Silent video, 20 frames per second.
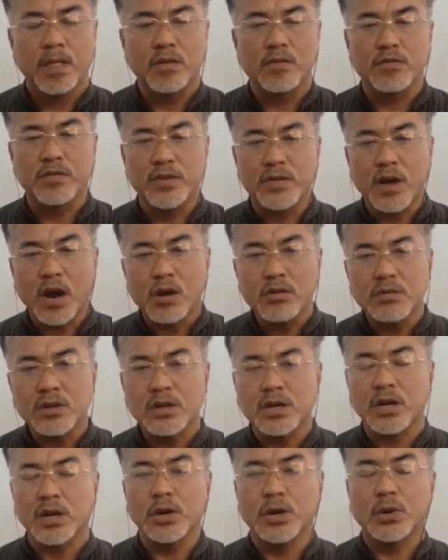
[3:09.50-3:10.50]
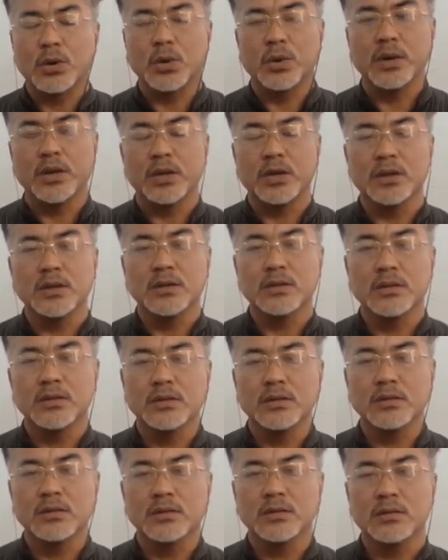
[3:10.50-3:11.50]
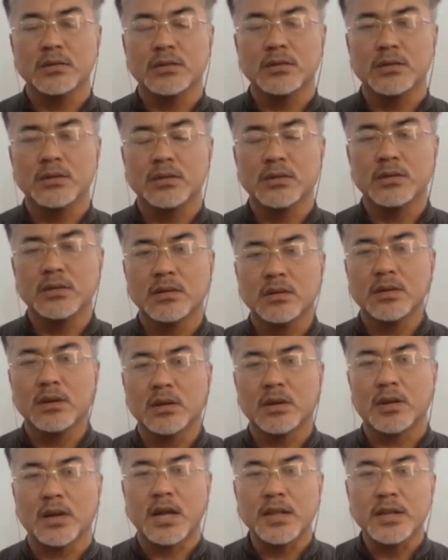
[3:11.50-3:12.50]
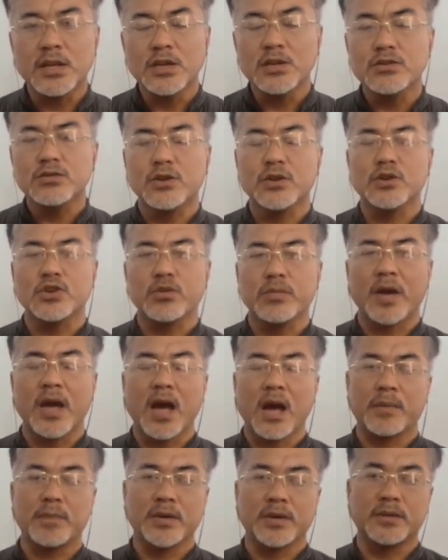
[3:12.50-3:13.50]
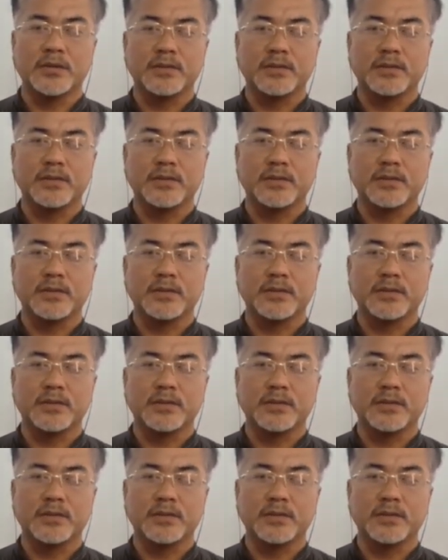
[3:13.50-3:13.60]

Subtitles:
without controlling, nothing is going to be happen.